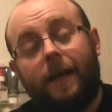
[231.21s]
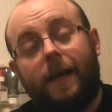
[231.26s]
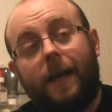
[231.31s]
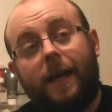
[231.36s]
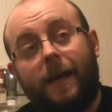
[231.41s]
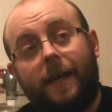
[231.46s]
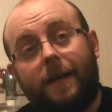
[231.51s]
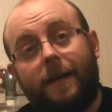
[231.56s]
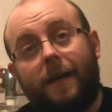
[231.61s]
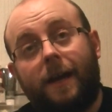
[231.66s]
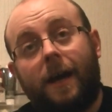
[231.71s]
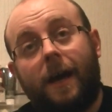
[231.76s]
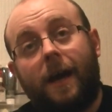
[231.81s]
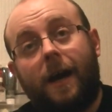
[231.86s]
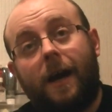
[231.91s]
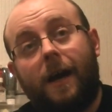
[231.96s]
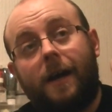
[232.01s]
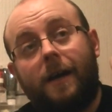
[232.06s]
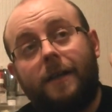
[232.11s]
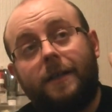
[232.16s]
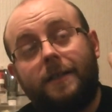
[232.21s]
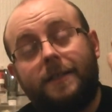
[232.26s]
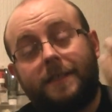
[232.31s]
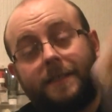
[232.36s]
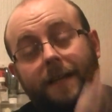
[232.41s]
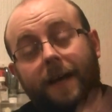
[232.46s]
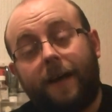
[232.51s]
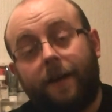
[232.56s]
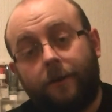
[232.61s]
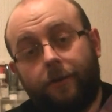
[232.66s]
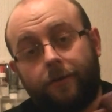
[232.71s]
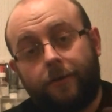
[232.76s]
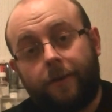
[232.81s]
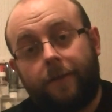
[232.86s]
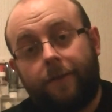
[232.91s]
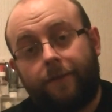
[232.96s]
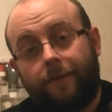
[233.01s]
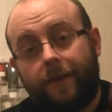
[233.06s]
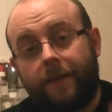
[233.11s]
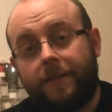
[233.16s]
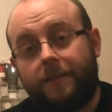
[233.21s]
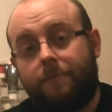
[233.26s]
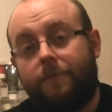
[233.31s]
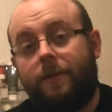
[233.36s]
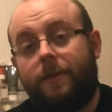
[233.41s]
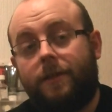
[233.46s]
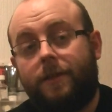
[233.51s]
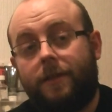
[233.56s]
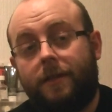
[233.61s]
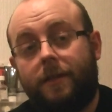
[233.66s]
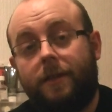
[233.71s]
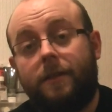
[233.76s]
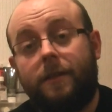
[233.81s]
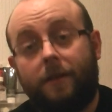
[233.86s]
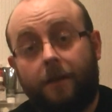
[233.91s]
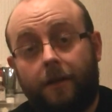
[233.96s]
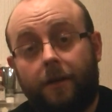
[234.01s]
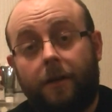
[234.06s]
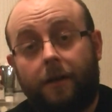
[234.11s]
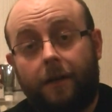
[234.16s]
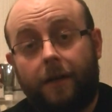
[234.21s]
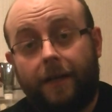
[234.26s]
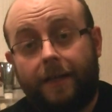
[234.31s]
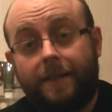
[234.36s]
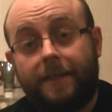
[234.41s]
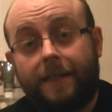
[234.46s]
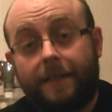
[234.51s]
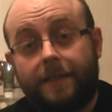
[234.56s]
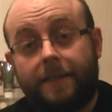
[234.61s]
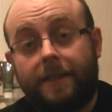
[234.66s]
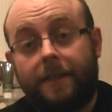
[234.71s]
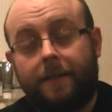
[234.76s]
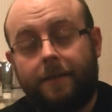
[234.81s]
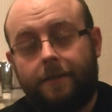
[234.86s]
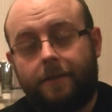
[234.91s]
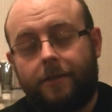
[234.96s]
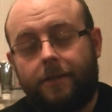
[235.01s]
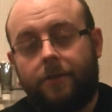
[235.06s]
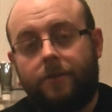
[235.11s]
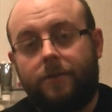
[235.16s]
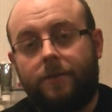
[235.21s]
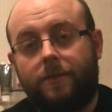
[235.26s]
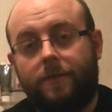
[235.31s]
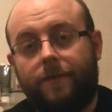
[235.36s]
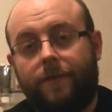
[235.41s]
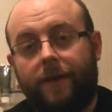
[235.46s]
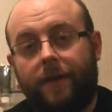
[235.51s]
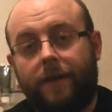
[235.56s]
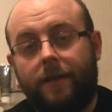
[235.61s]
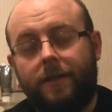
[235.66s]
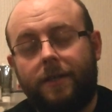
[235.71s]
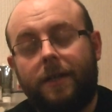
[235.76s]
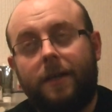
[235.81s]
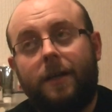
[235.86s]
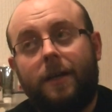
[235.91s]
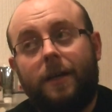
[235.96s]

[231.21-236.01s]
in a style that fits with the existing Turtles figures.